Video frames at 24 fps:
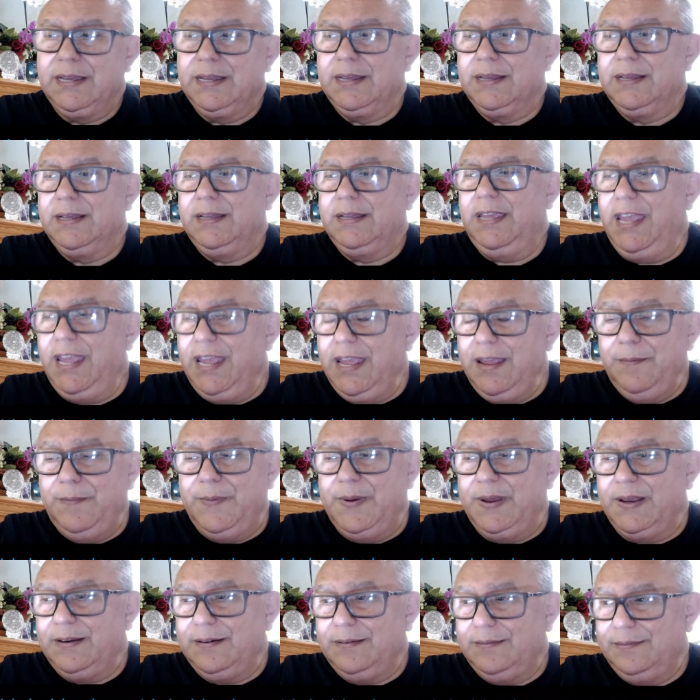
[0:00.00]

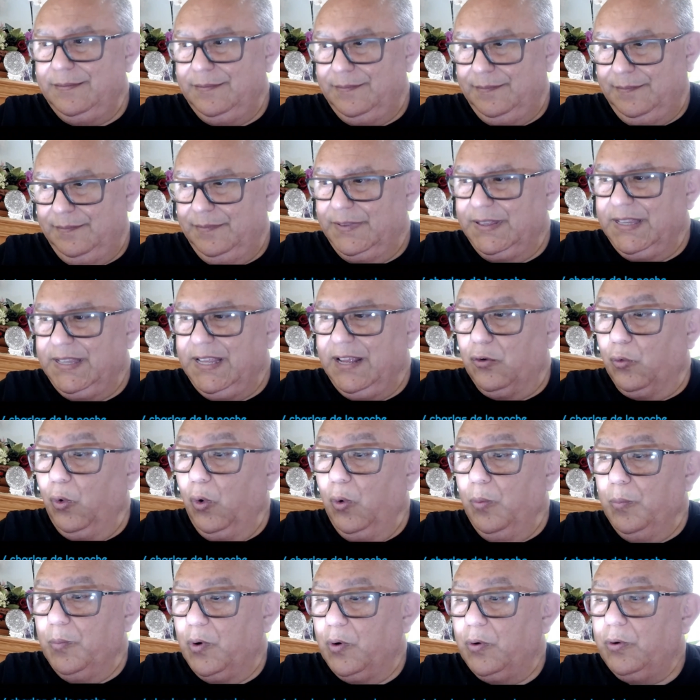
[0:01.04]
even the
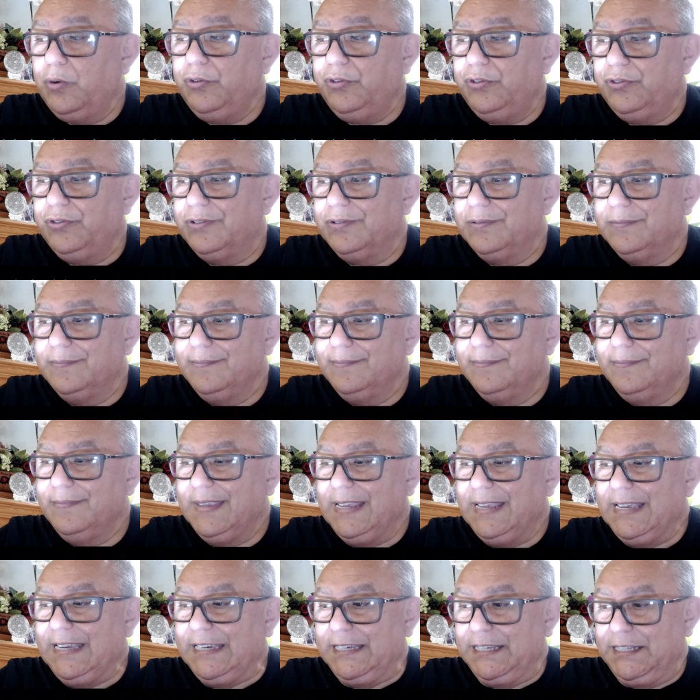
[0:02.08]
rumors,
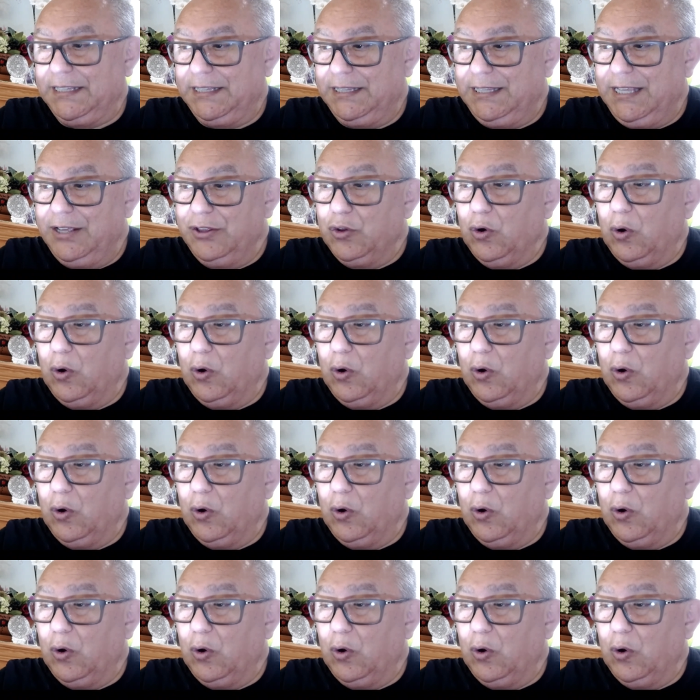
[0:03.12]
the dollar